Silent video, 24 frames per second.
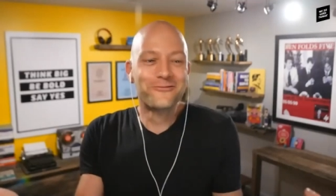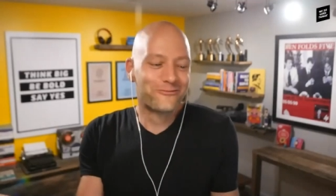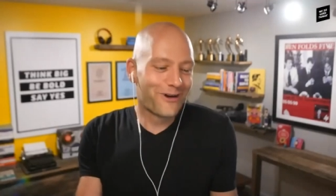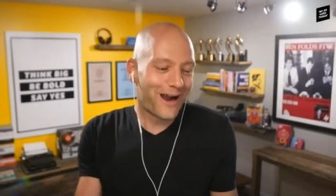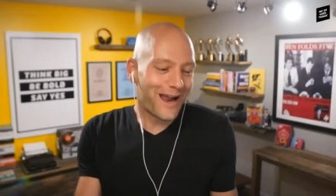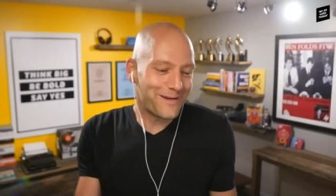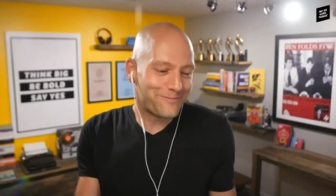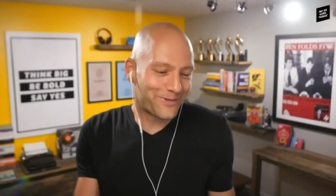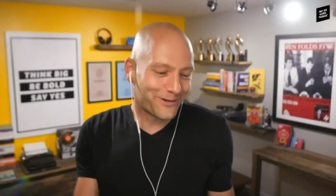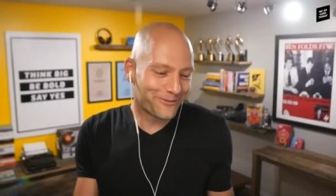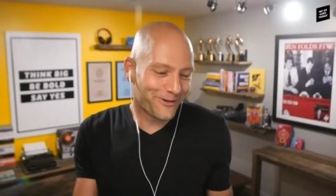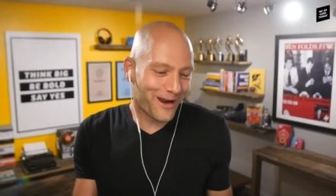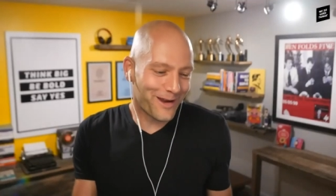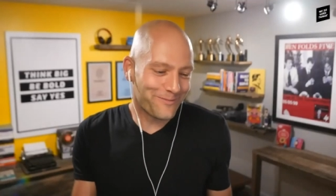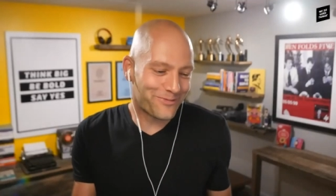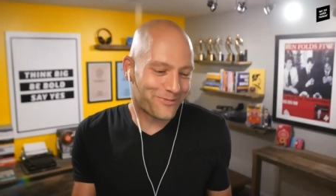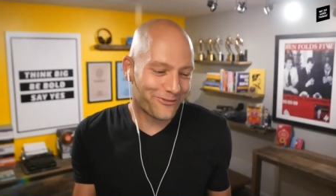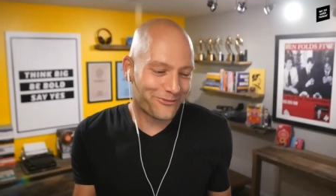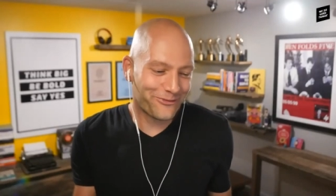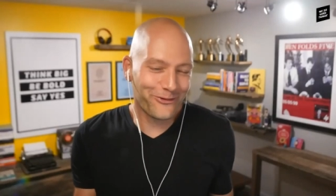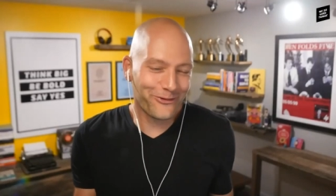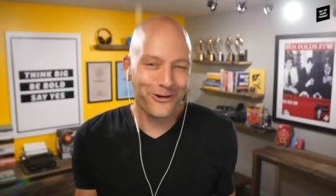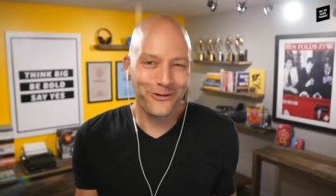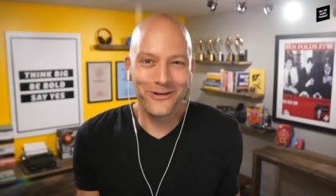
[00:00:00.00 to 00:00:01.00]
right but right
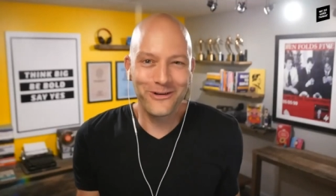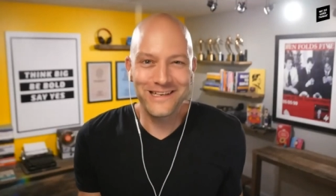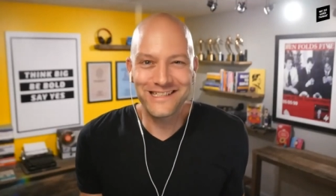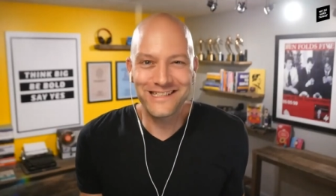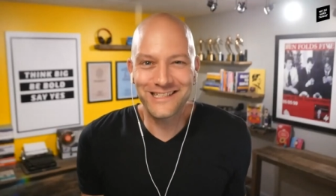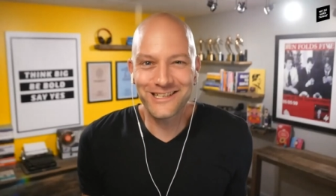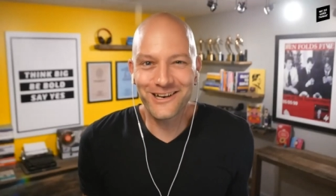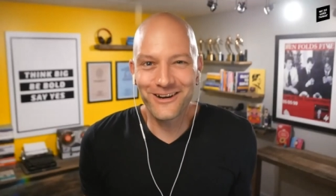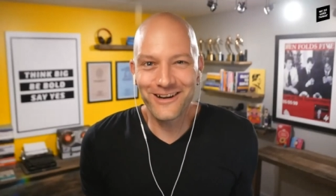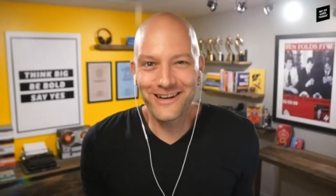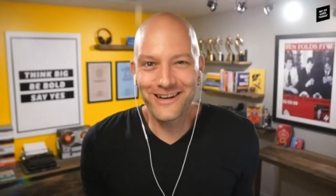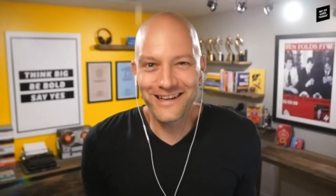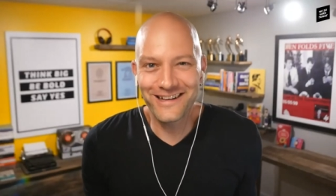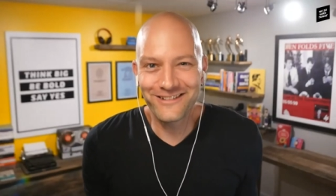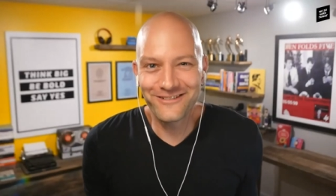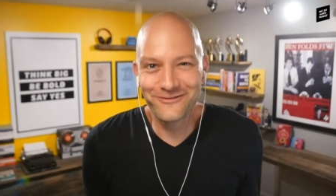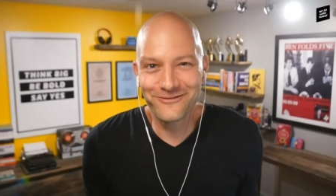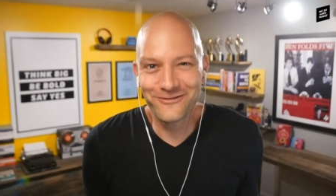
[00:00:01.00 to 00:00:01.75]
before we started